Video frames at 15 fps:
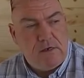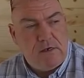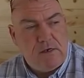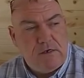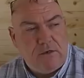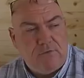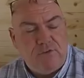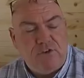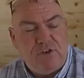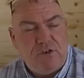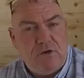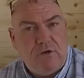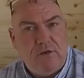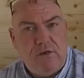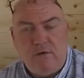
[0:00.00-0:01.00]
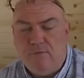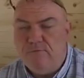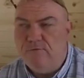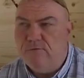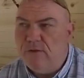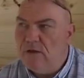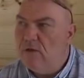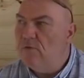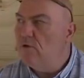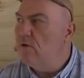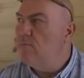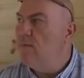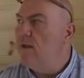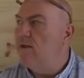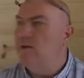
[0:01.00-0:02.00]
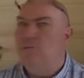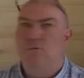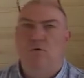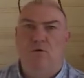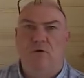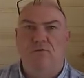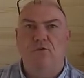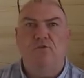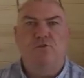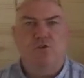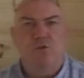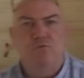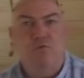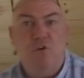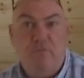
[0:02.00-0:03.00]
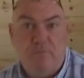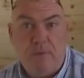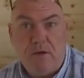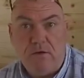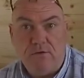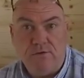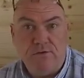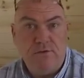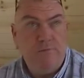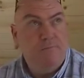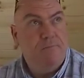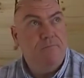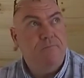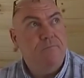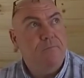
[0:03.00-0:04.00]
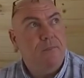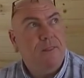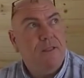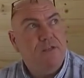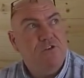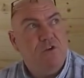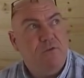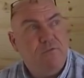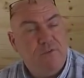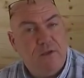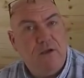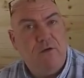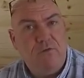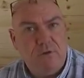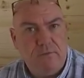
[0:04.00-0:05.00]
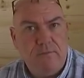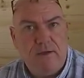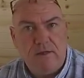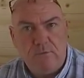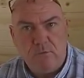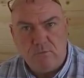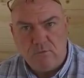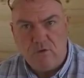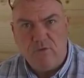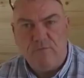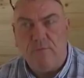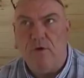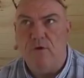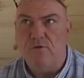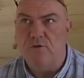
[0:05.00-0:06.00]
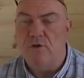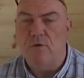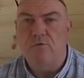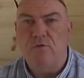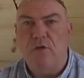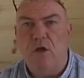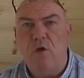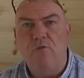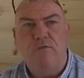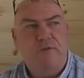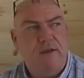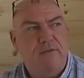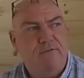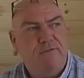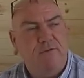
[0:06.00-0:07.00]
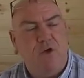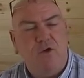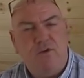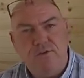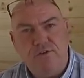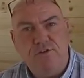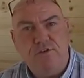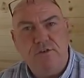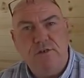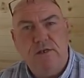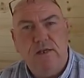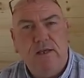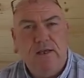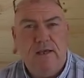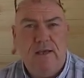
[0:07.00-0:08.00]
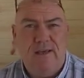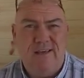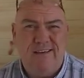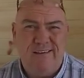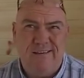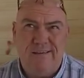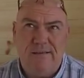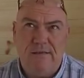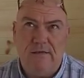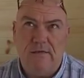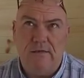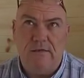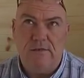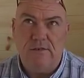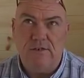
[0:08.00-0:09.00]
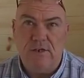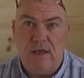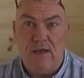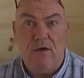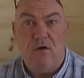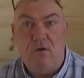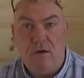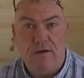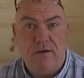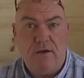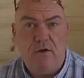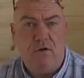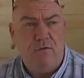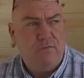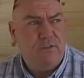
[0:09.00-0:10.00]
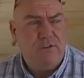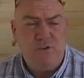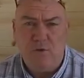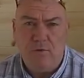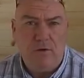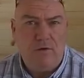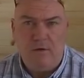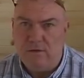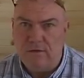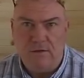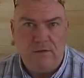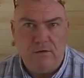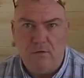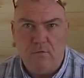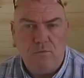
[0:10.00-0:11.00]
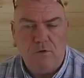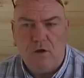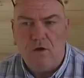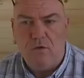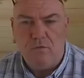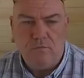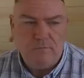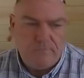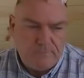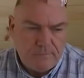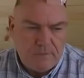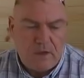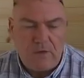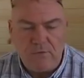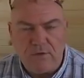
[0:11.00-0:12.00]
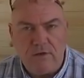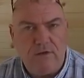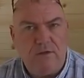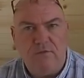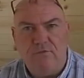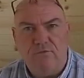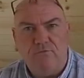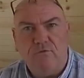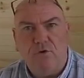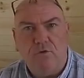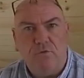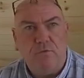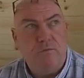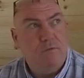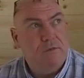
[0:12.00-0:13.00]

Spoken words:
And I've decided, I've got two roof bars. So I think I'm going to mount them on roof bars. I'll go for that first. See how high they are. If they're too high, then I'll go down a different route.